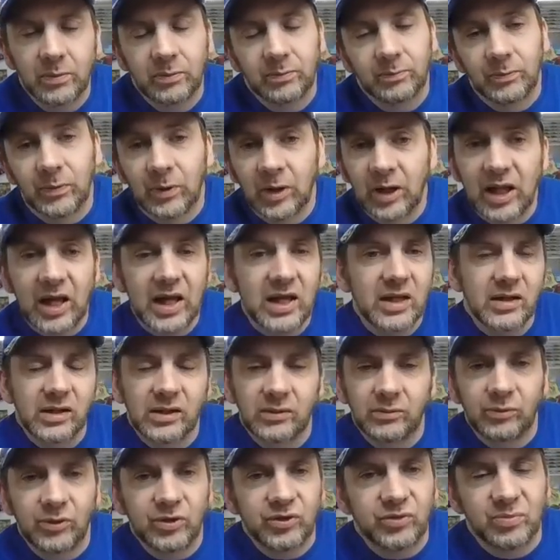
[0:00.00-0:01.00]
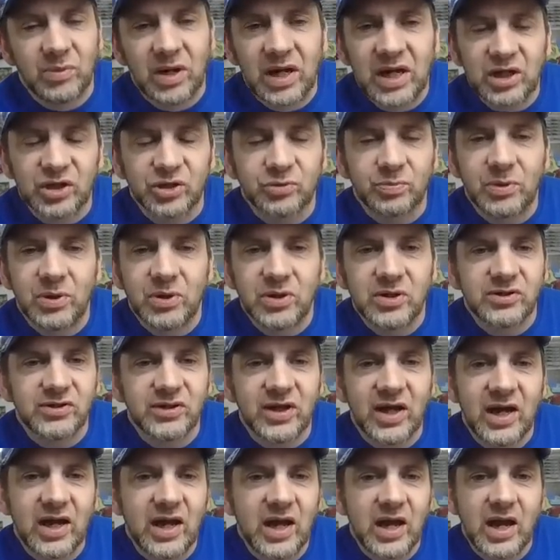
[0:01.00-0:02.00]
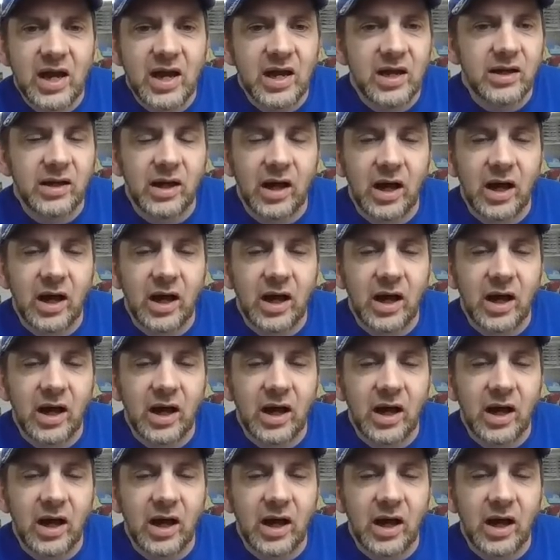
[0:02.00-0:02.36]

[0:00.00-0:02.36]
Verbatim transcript: But I, with my experience I had,